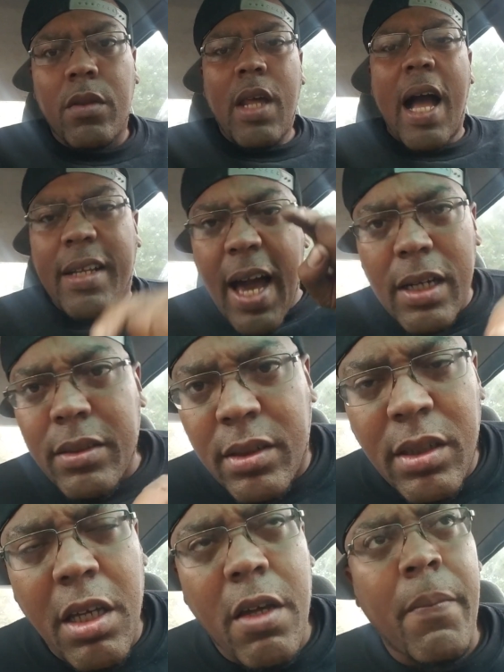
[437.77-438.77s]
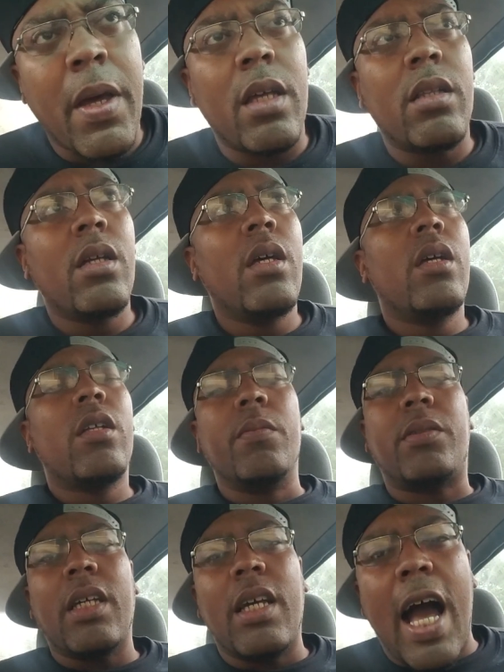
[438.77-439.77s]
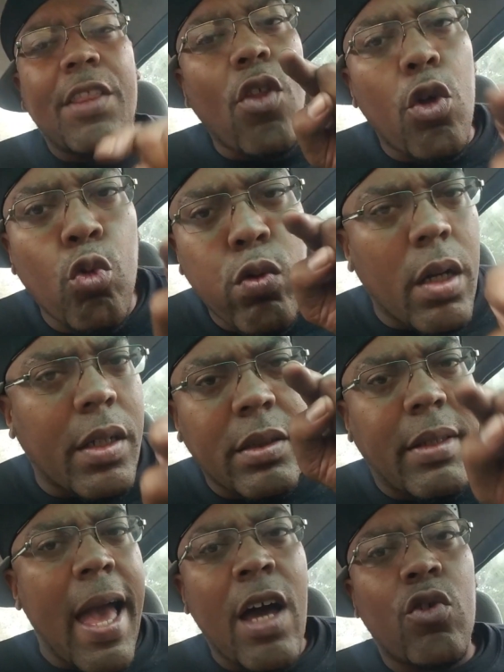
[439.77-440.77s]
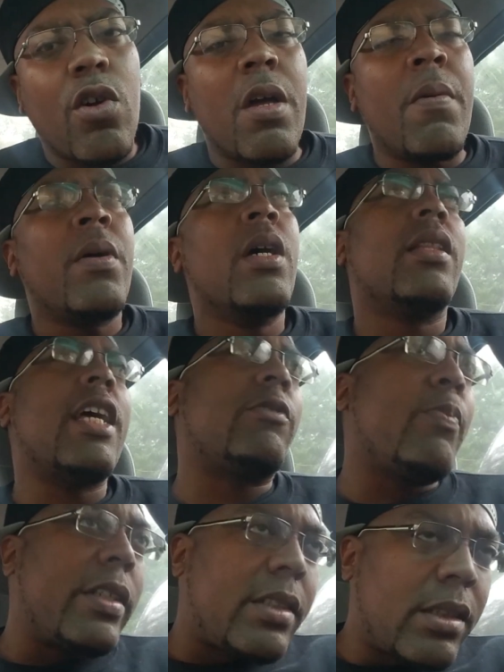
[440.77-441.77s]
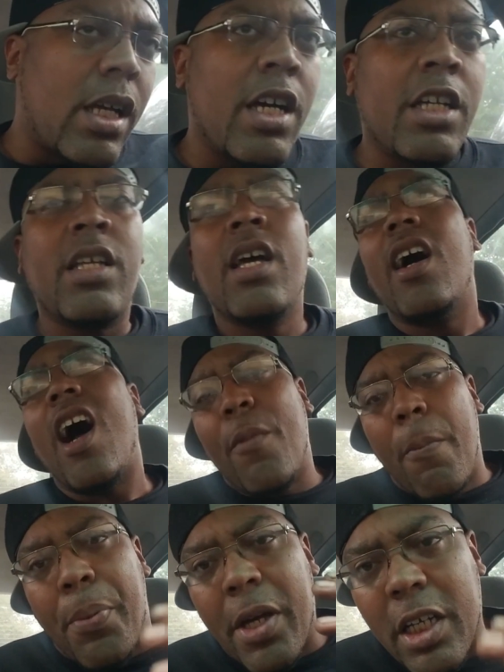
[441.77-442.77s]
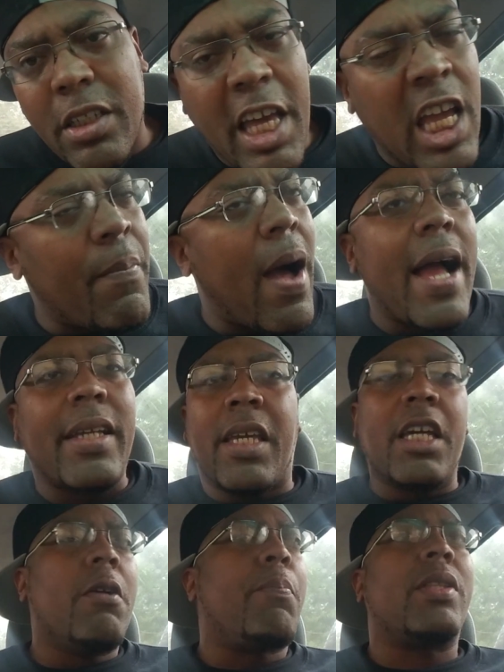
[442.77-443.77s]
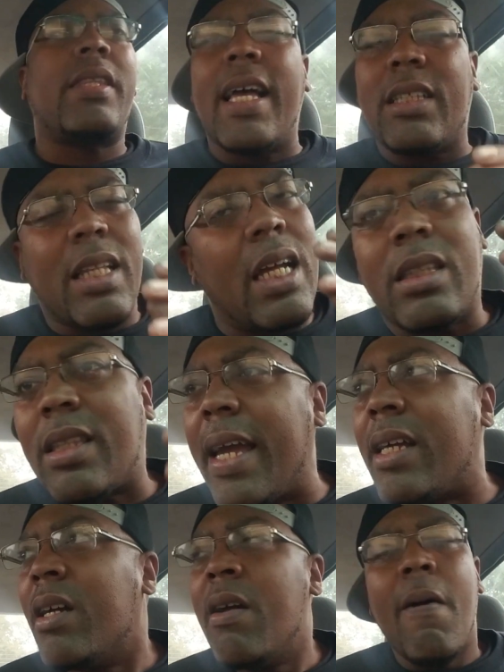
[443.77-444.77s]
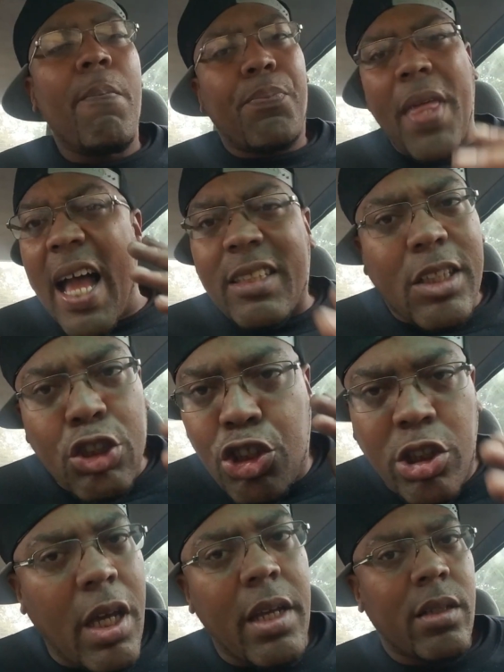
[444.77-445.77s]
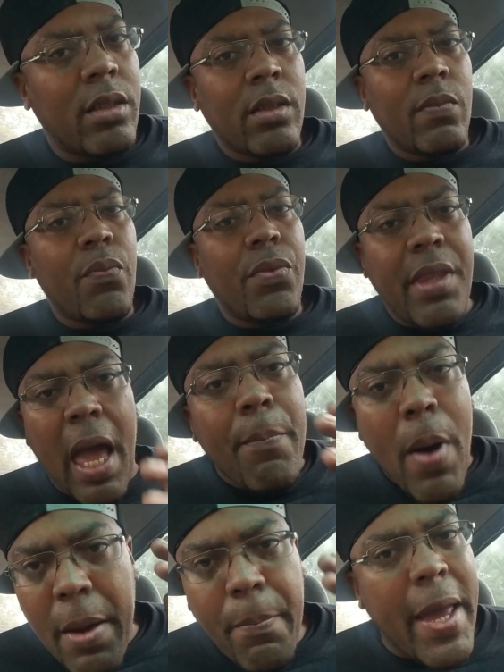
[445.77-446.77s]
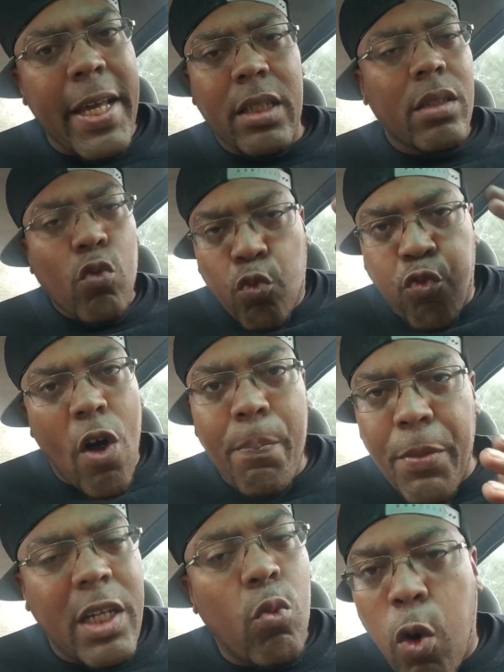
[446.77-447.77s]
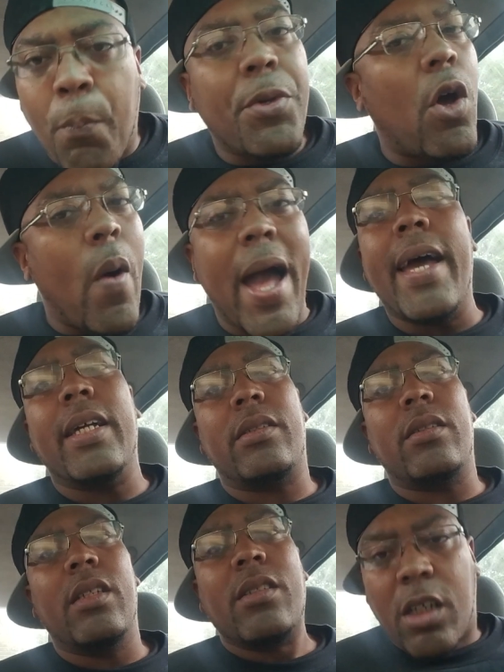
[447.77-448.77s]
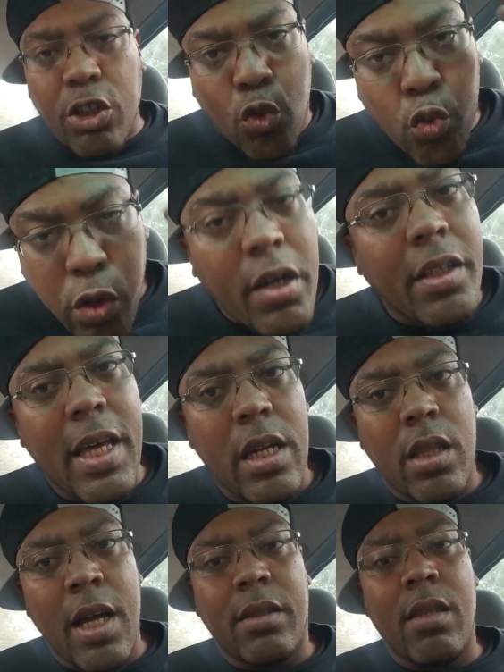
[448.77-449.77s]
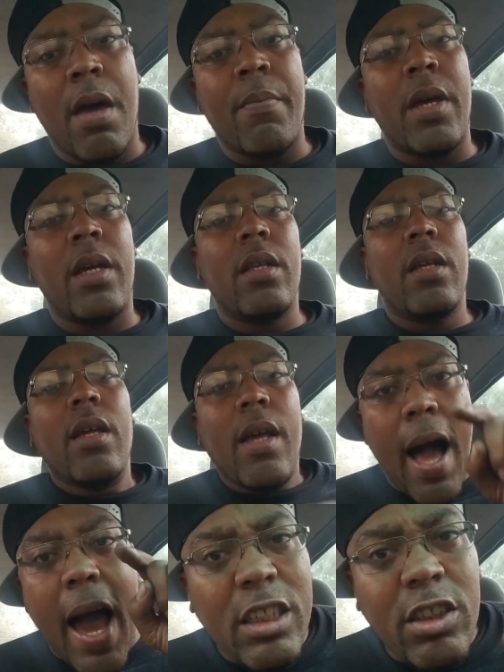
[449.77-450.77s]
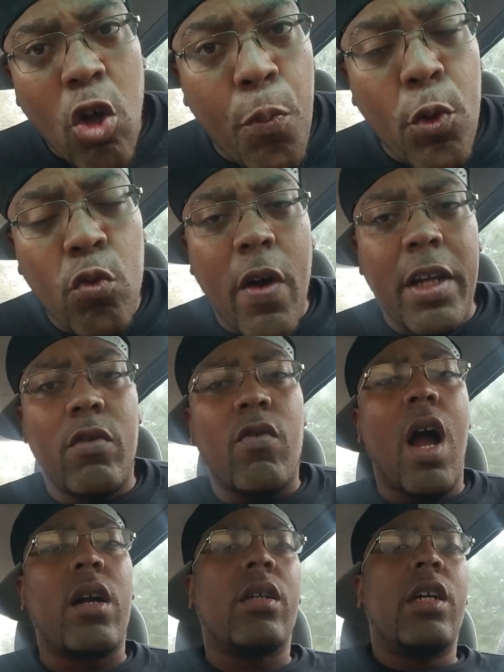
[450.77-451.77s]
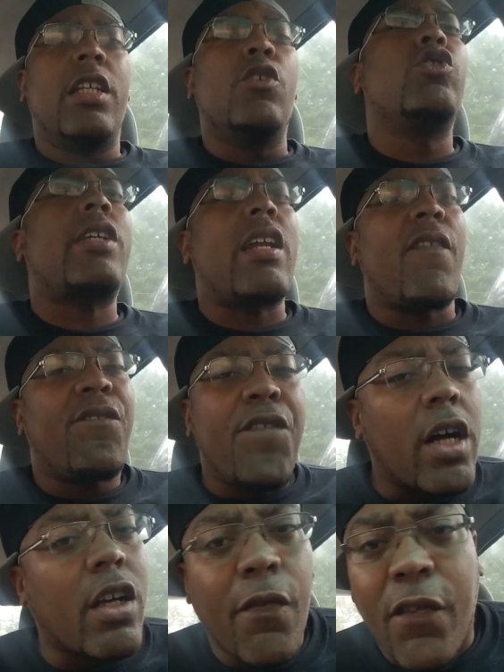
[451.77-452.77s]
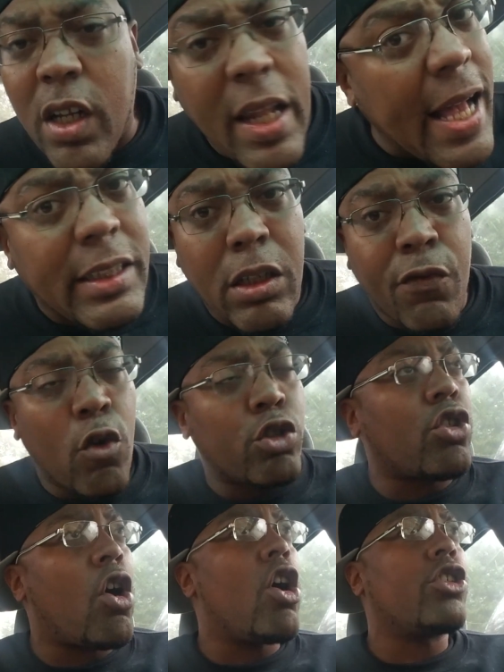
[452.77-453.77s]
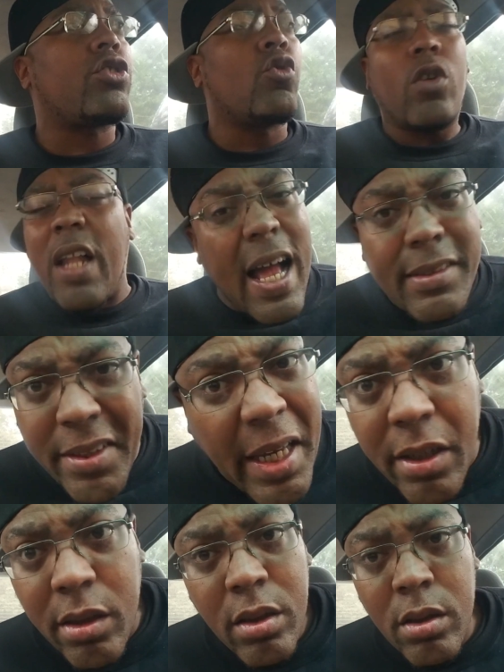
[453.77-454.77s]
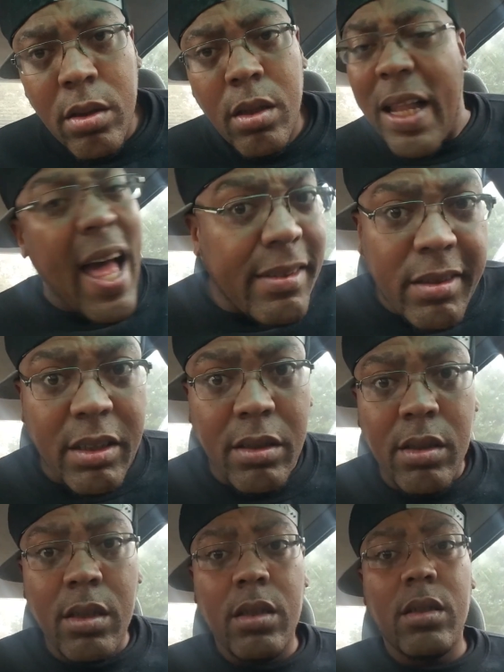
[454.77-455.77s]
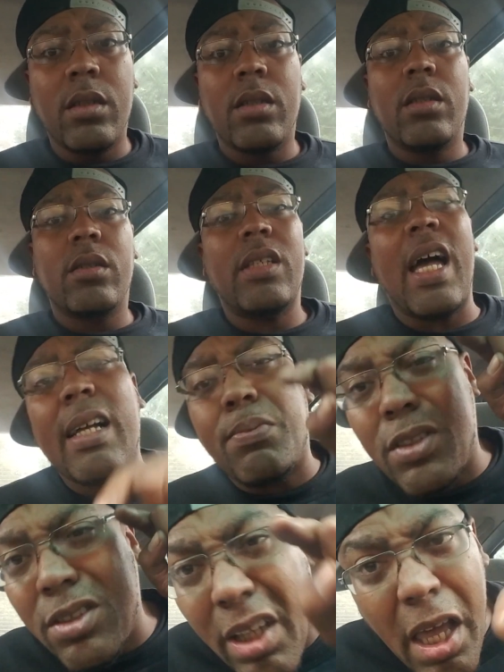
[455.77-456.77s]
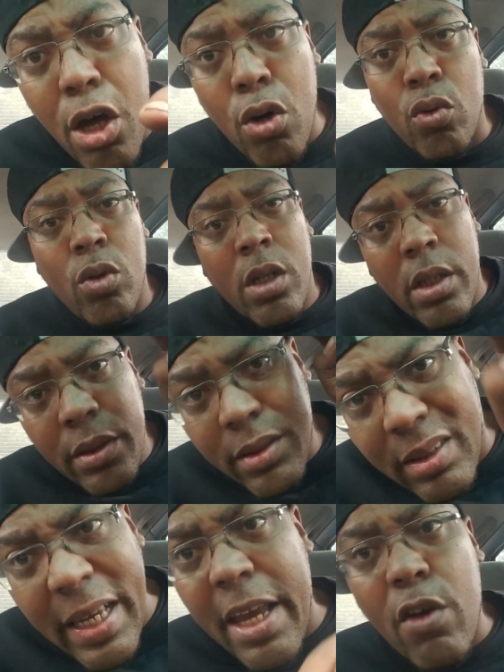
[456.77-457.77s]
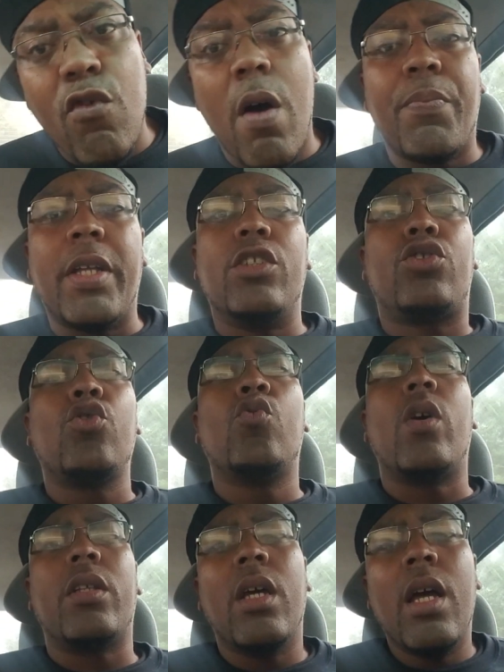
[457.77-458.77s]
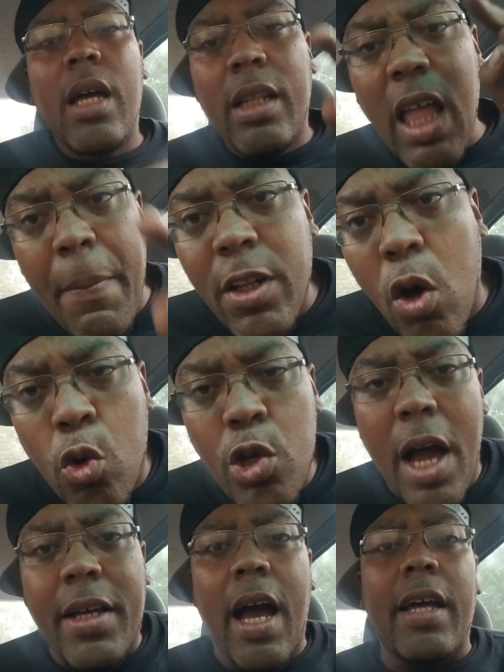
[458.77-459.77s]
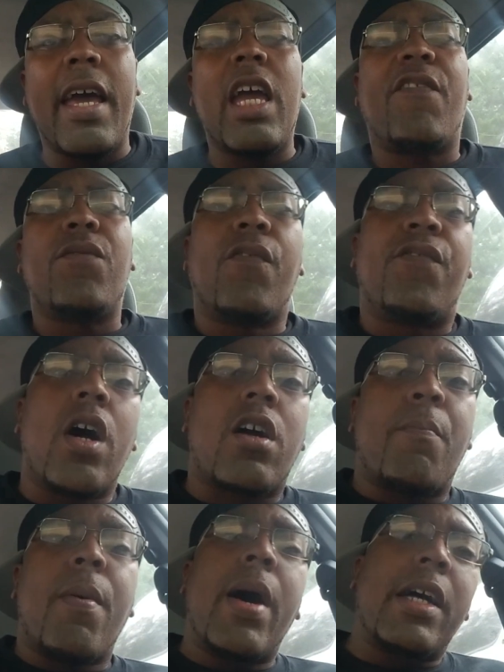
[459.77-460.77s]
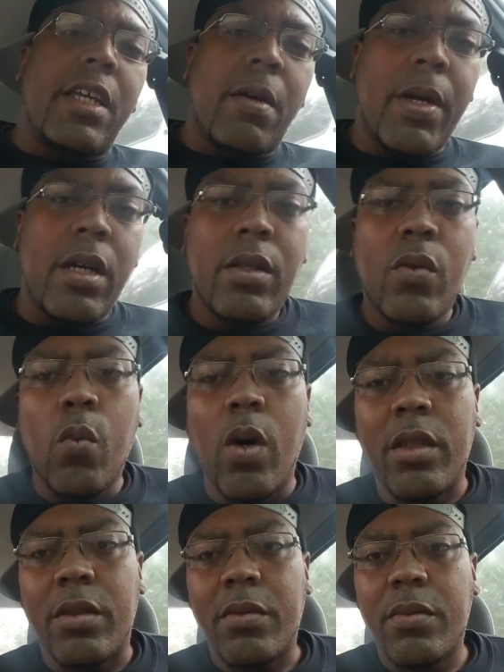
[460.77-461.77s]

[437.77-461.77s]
I gotta see it, man. You know what I'm saying? I know you looking down on him. That's my son. I'm a bigger name. I get it, but that like that that's the shit that might make Rum Nitty whoop your ass. It's cause you looking at it like that, man. I just hope you ready, Rock. And then you just had a fucking classic versus Arsenal. Classic! Classic! I'd still say Rum Nitty 2 1. Let me know who y'all got. A from the fuck up. I'm out of here, man. One.